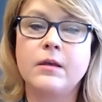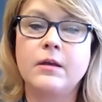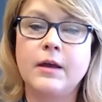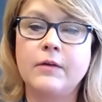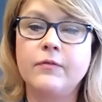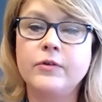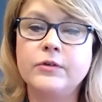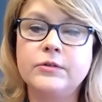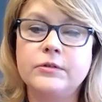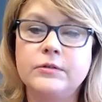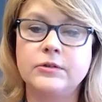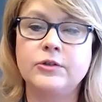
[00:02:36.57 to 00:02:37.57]
An
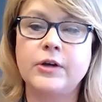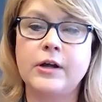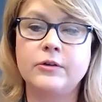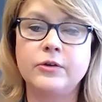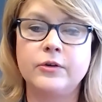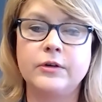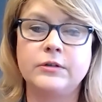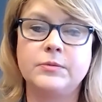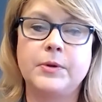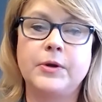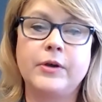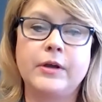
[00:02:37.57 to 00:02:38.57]
adverse childhood
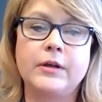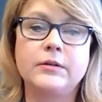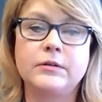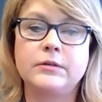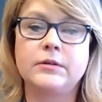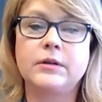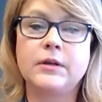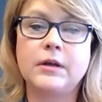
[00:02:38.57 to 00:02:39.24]
experience